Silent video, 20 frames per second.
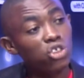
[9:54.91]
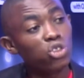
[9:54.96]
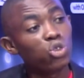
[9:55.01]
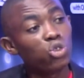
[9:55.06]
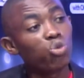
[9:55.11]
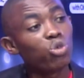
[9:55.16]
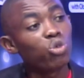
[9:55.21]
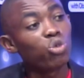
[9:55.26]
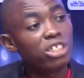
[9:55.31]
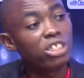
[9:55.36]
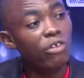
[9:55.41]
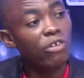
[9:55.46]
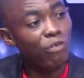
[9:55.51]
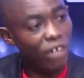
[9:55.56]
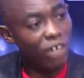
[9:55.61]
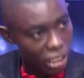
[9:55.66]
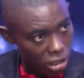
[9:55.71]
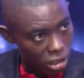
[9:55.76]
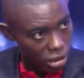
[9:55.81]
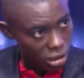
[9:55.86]
you will
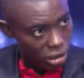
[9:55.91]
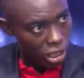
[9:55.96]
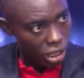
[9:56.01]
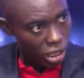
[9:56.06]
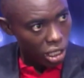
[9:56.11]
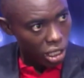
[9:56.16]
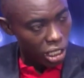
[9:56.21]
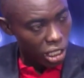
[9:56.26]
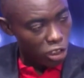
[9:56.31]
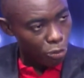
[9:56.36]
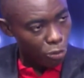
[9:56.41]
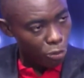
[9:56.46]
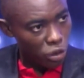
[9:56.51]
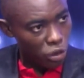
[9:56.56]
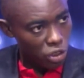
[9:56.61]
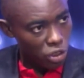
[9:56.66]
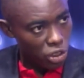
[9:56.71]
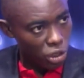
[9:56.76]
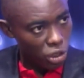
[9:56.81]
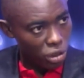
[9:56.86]
defend his
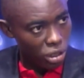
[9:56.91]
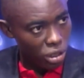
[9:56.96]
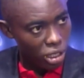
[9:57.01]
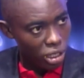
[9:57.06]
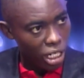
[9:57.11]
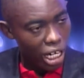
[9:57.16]
position.